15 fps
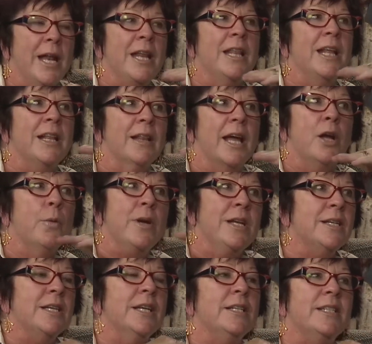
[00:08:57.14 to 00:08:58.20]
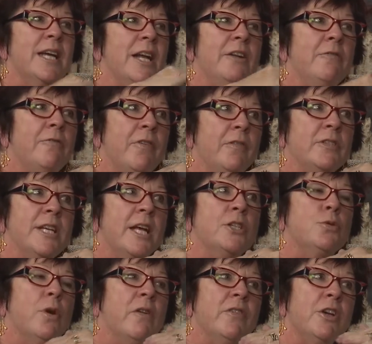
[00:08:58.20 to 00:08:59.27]
anything like we did 10, 10,
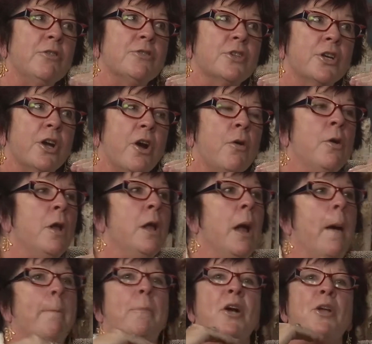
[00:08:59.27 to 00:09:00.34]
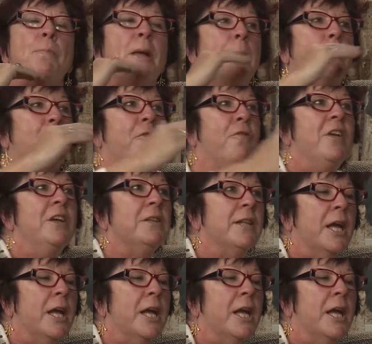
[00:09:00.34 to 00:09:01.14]
12 years ago. But people feel